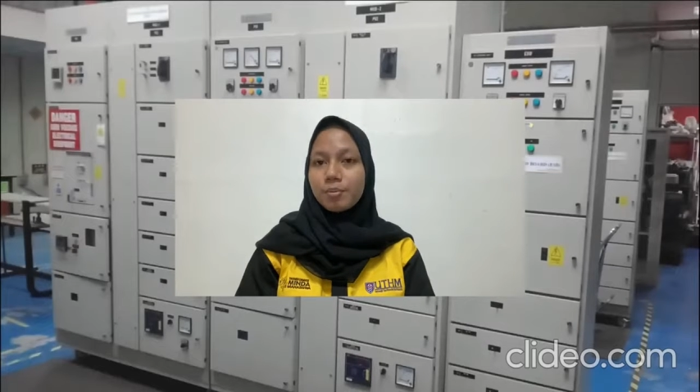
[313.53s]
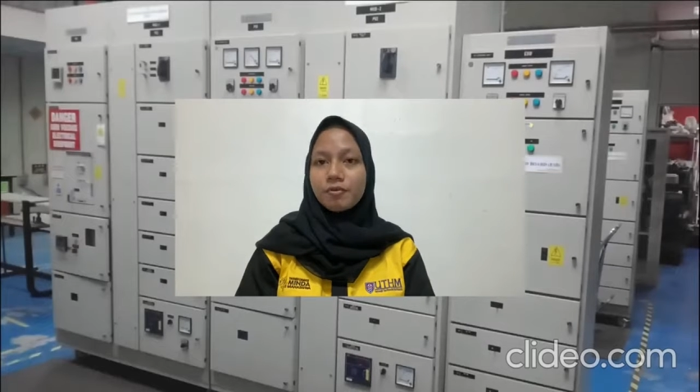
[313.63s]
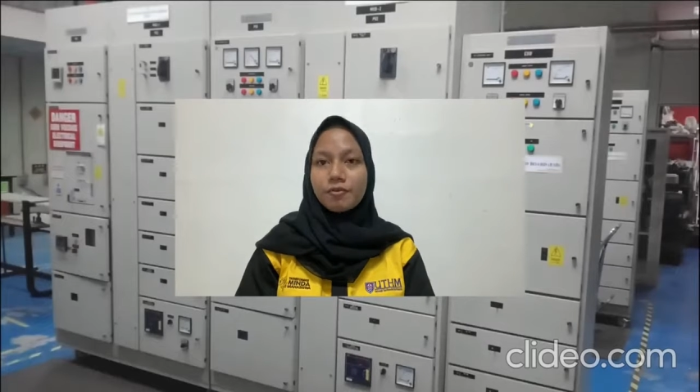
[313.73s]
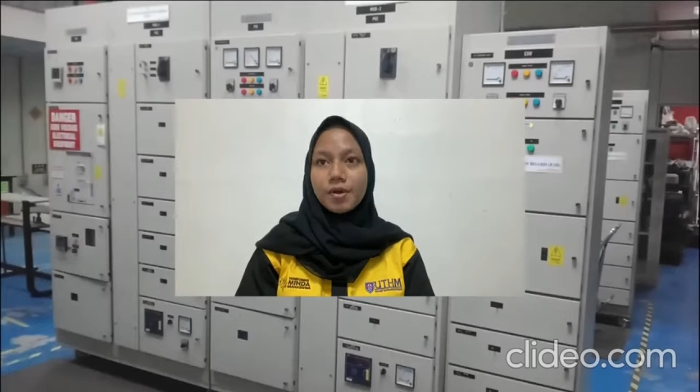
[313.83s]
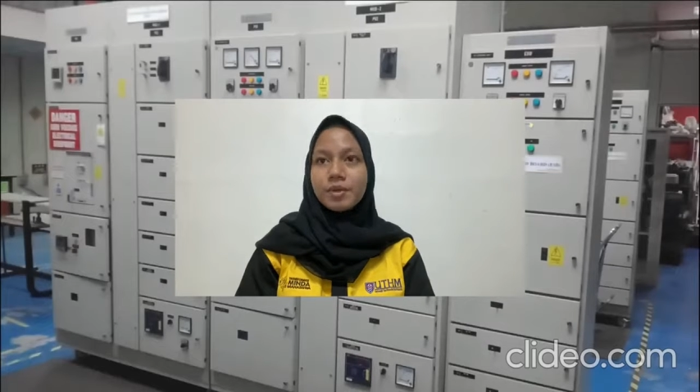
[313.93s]

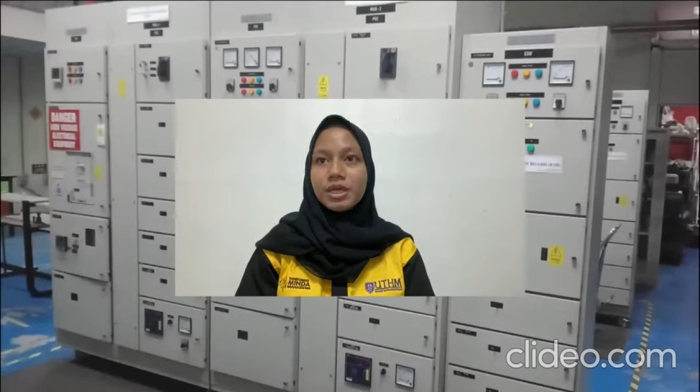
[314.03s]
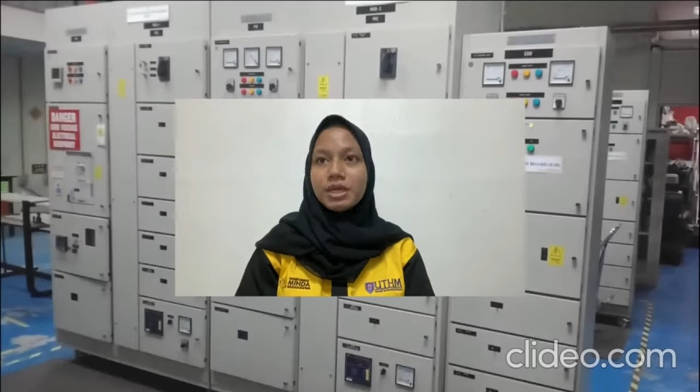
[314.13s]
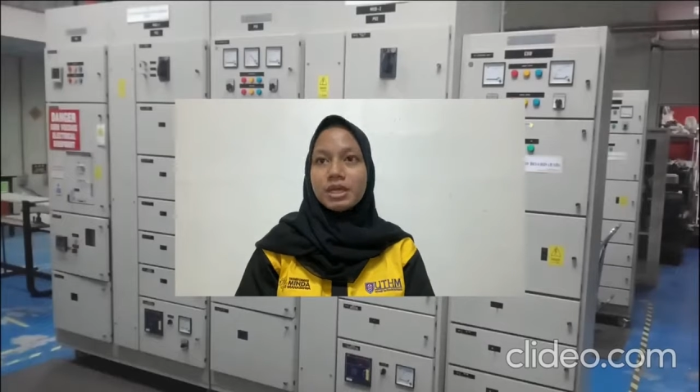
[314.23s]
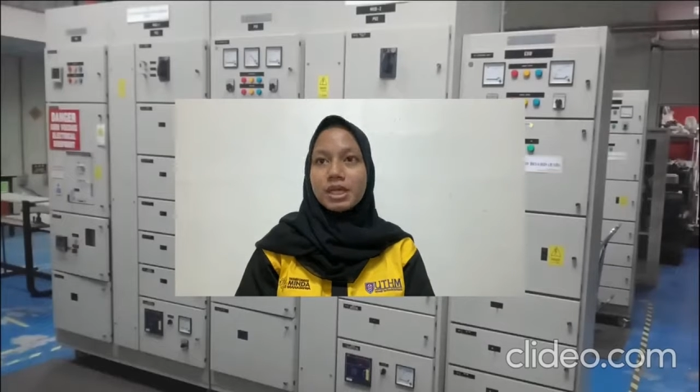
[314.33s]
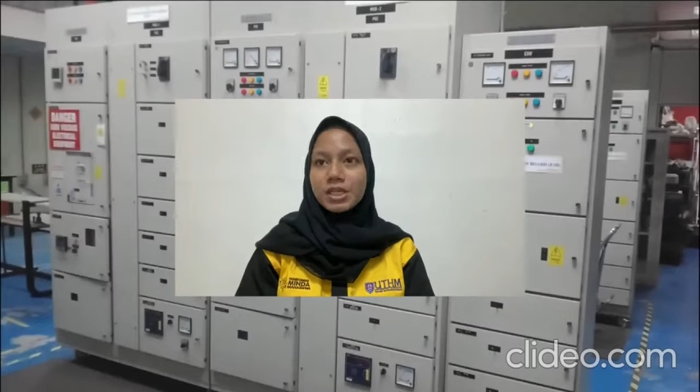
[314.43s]

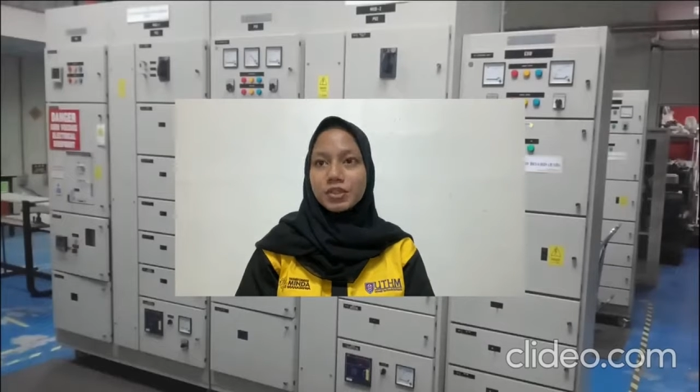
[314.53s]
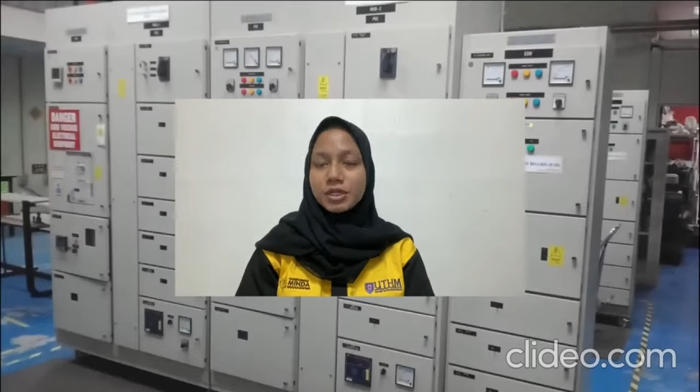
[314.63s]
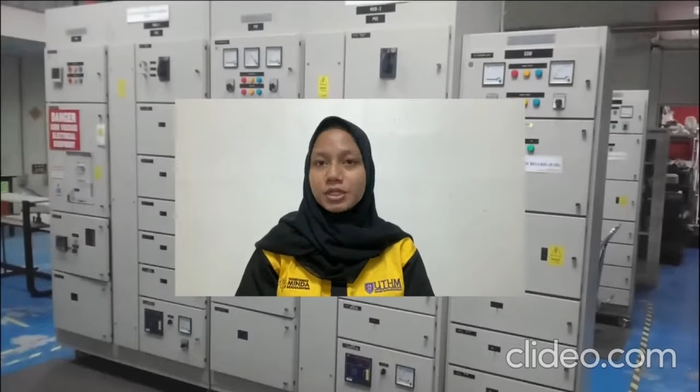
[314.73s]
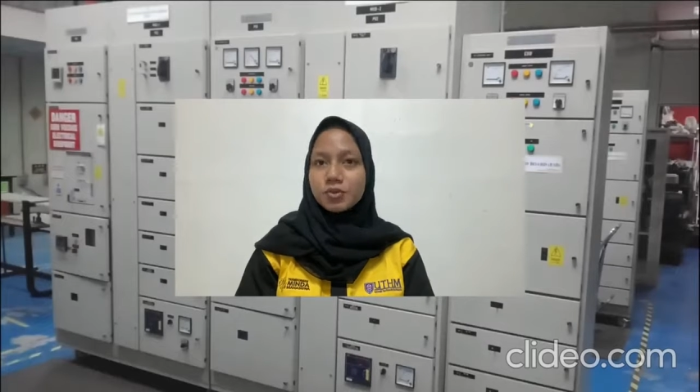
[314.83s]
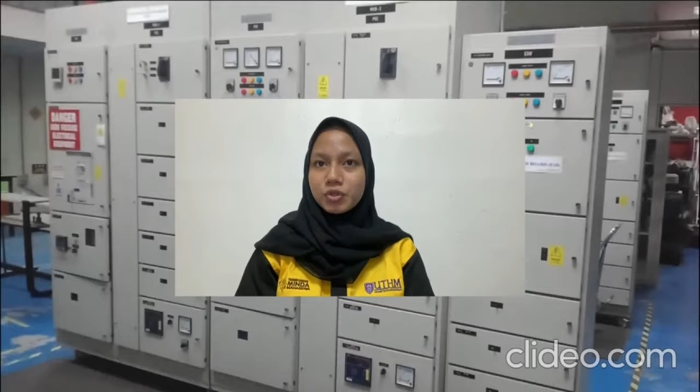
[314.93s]
performing the
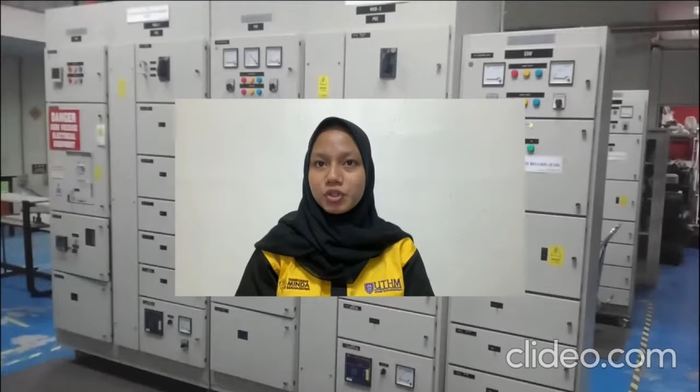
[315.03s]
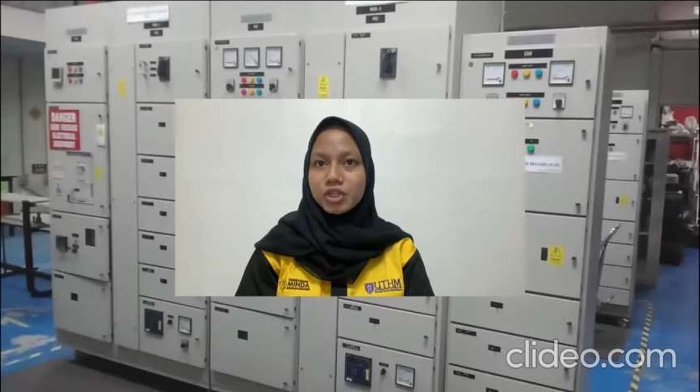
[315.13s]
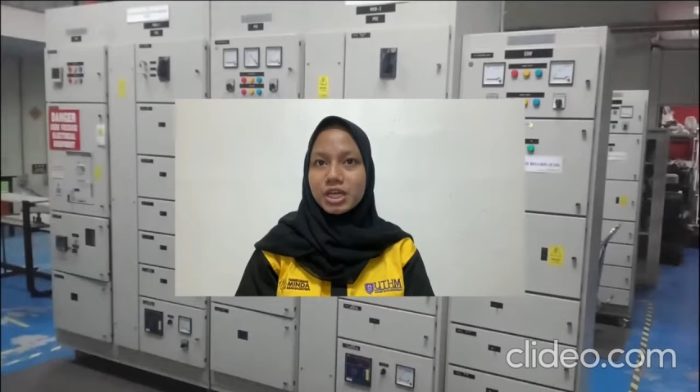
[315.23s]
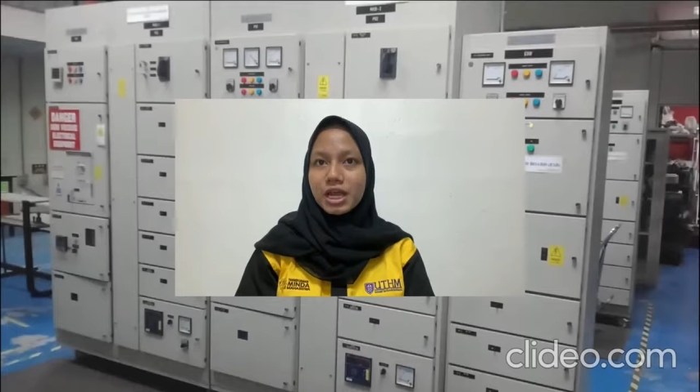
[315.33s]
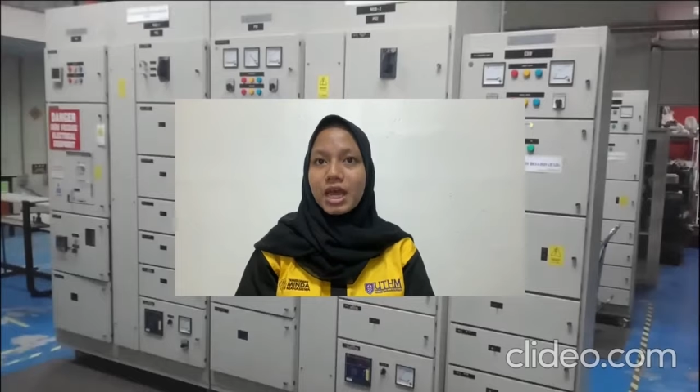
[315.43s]
electrical
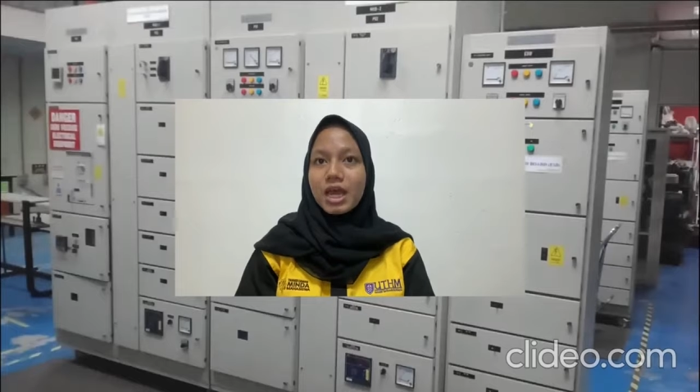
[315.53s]
switching.